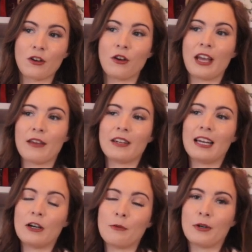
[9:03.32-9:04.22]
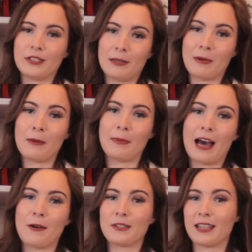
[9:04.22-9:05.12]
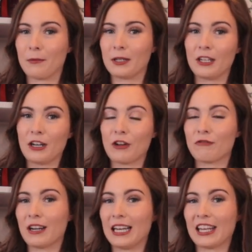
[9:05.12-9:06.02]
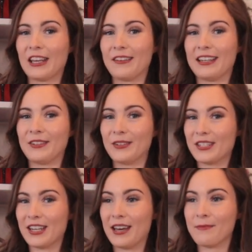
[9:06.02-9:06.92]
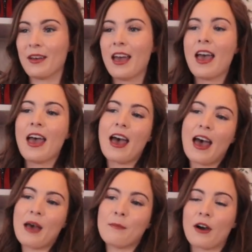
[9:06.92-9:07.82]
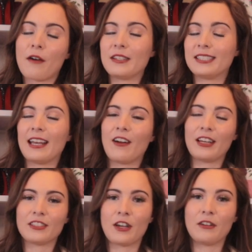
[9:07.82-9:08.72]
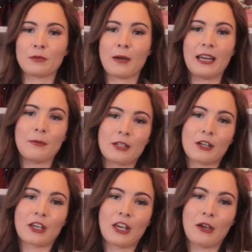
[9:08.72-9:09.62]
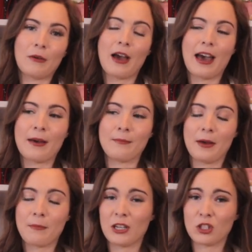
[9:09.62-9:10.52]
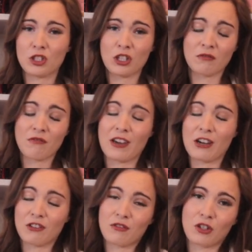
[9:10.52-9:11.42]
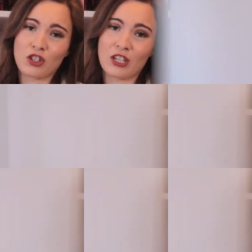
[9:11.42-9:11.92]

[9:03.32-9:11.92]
or even a little pussy bow blouse, that would look really cute in autumn. But obviously on its own as well it would look cute, but it just doesn't fit, unfortunately.